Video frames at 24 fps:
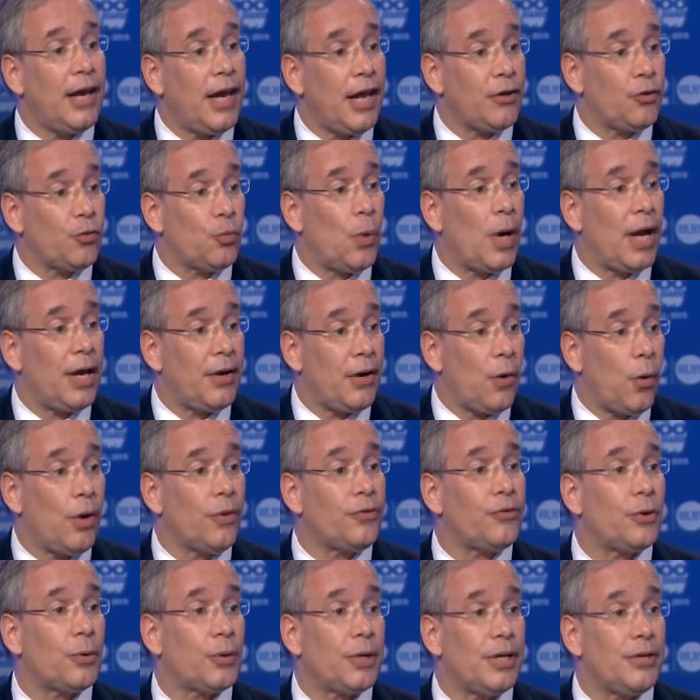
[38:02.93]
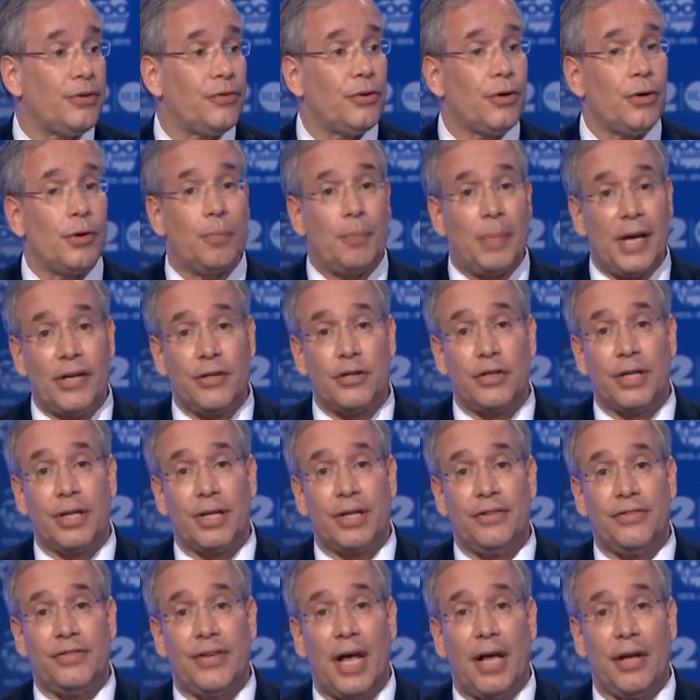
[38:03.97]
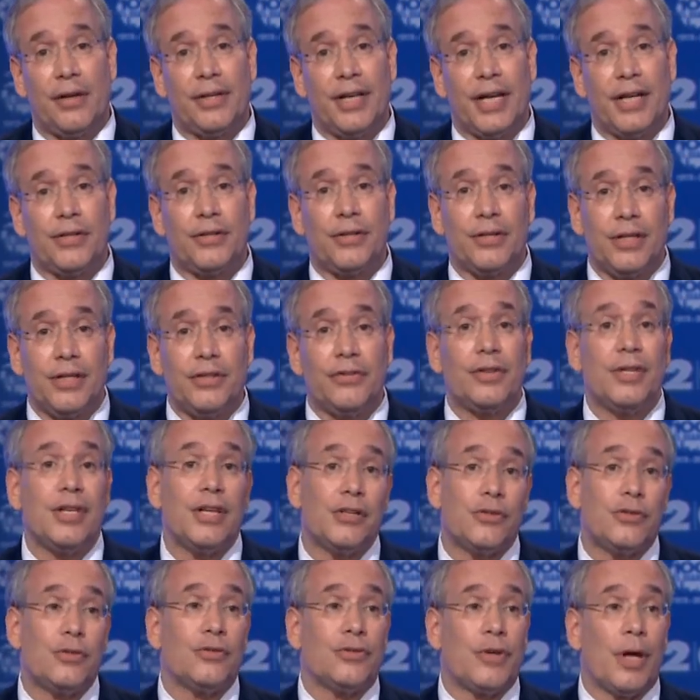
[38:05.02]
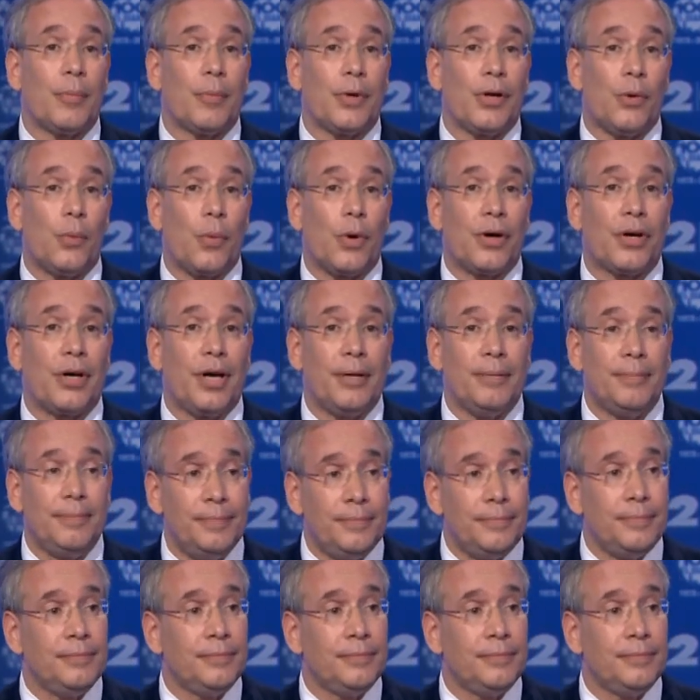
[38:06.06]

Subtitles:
and also consider pension consolidation. These are the issues I'm going to work on.